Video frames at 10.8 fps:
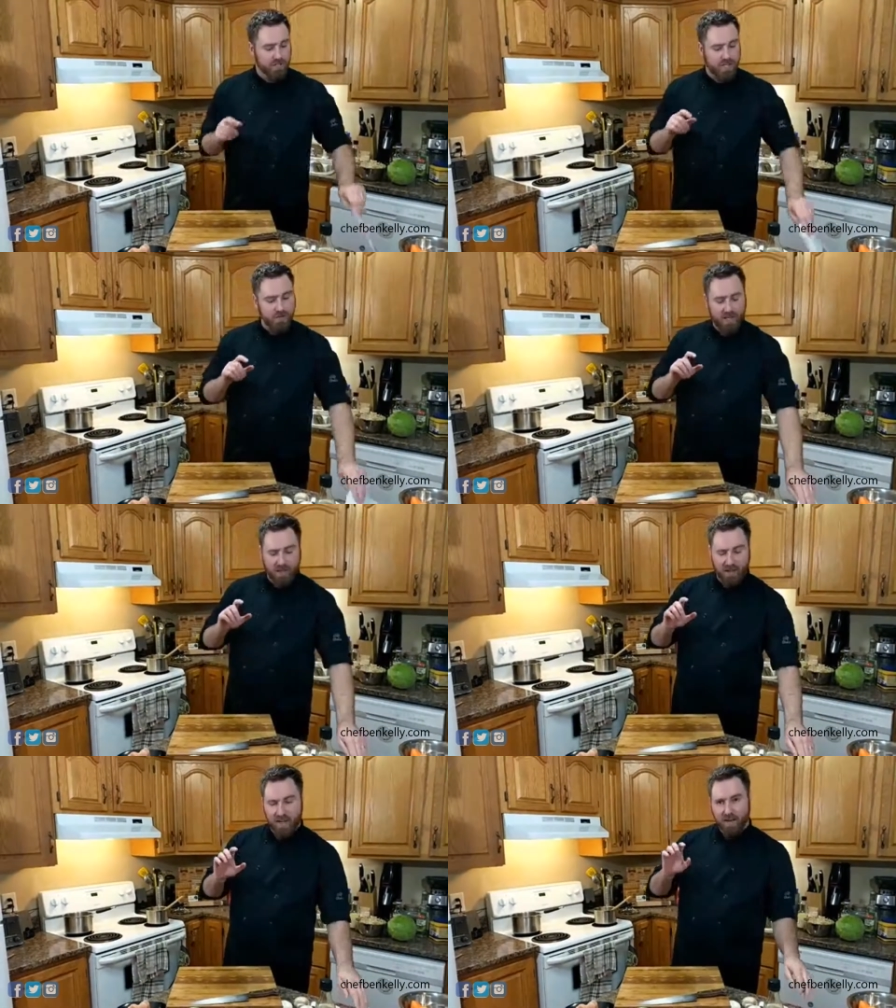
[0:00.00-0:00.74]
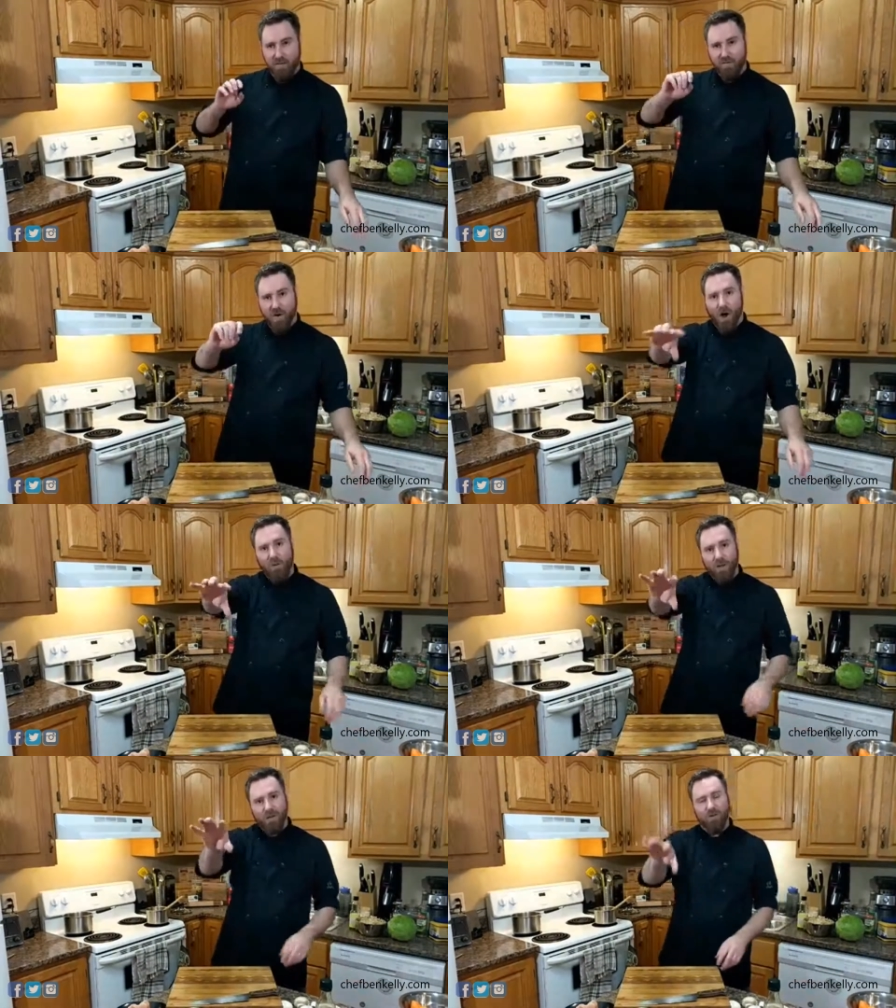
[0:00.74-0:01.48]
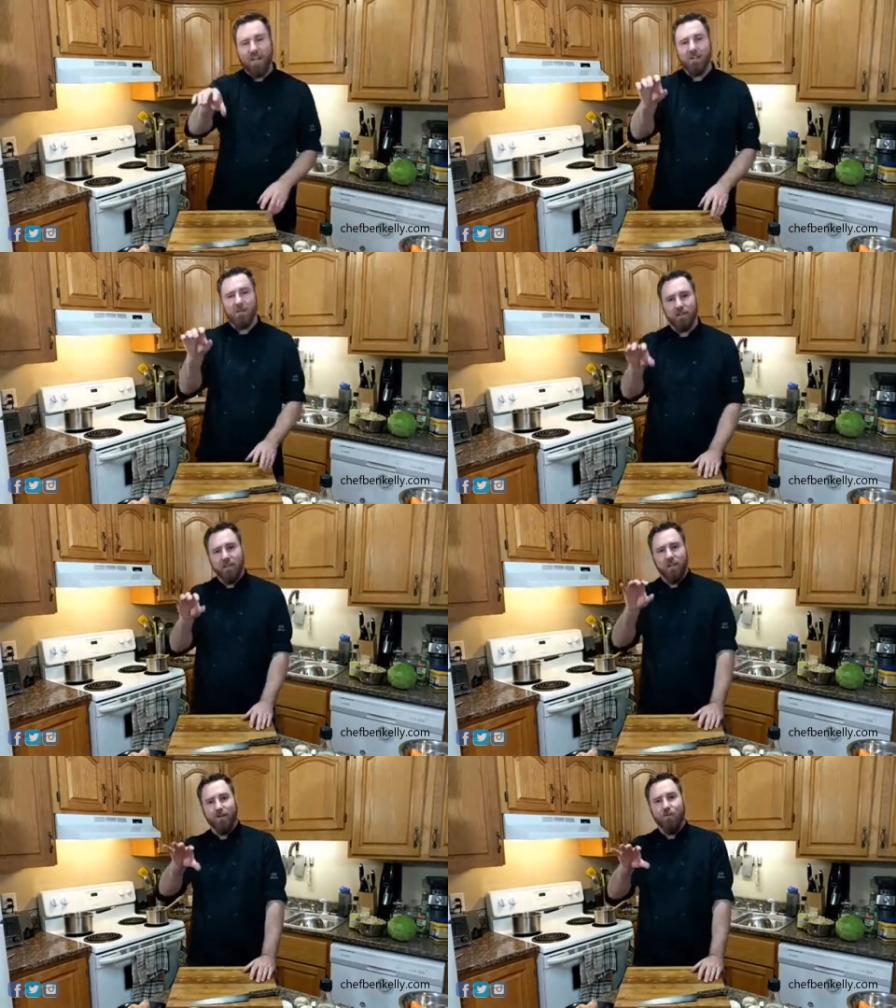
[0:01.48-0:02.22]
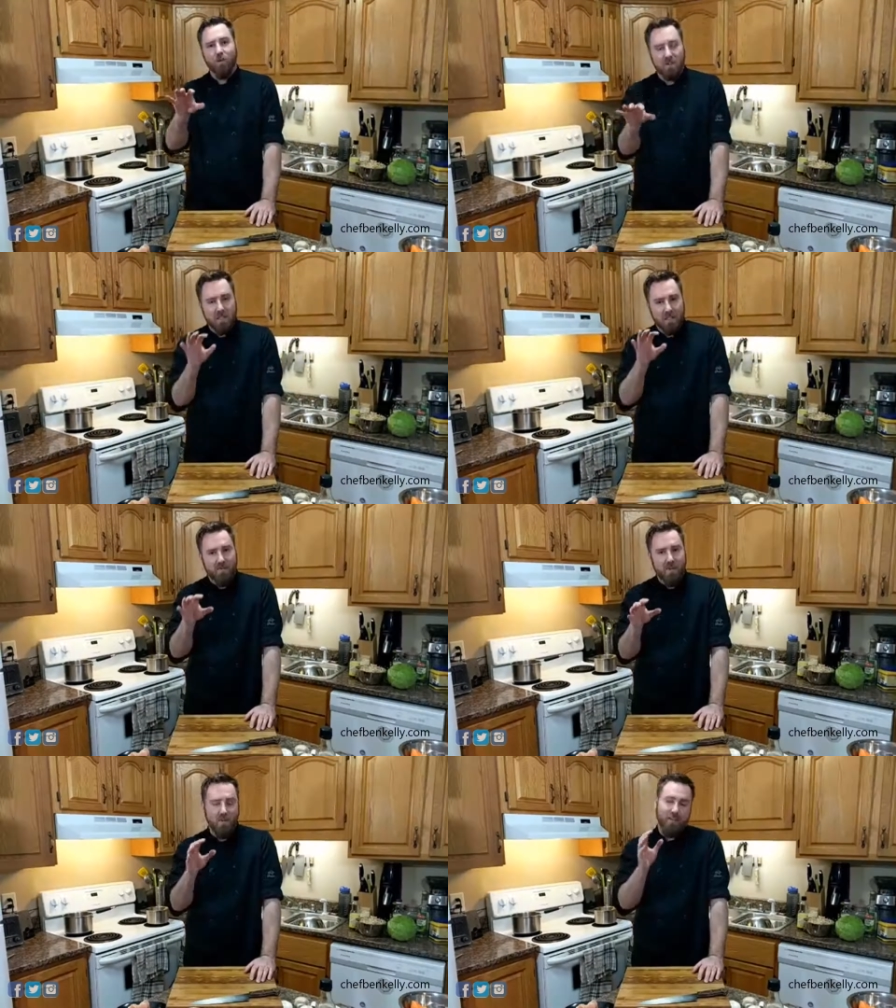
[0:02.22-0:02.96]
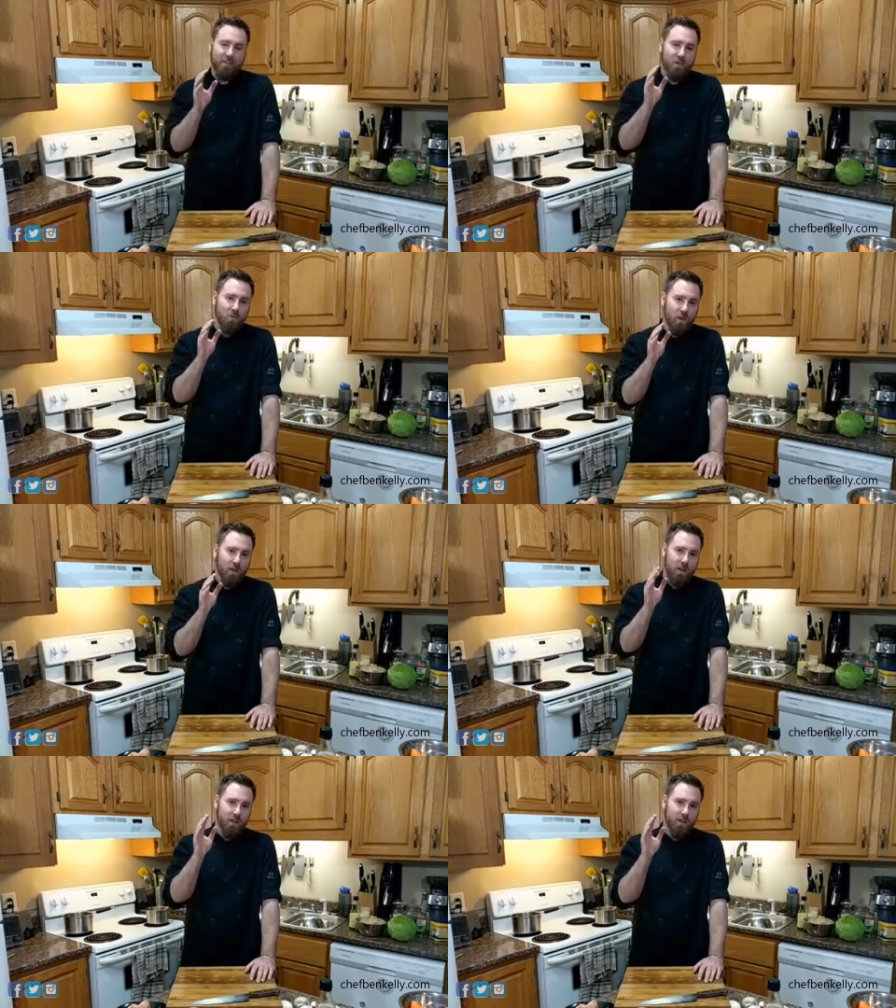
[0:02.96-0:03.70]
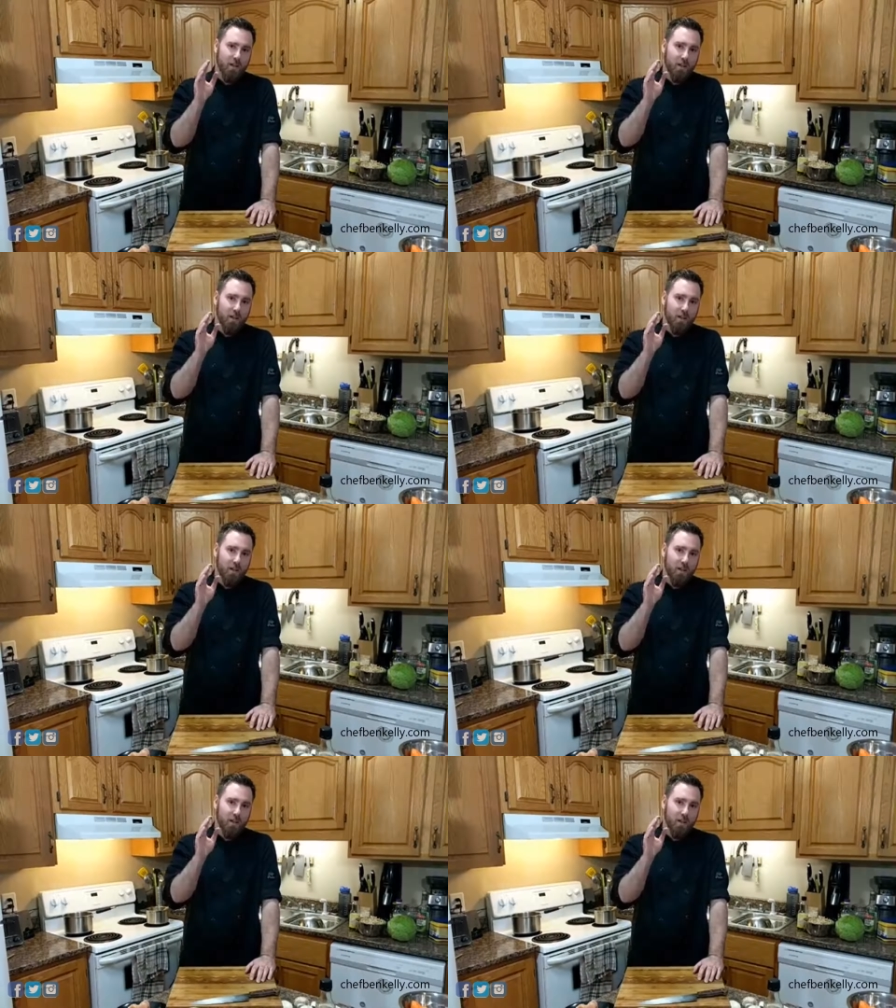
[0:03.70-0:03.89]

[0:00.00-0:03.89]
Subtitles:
you'll see me kind of following the recipes a little more specific because I want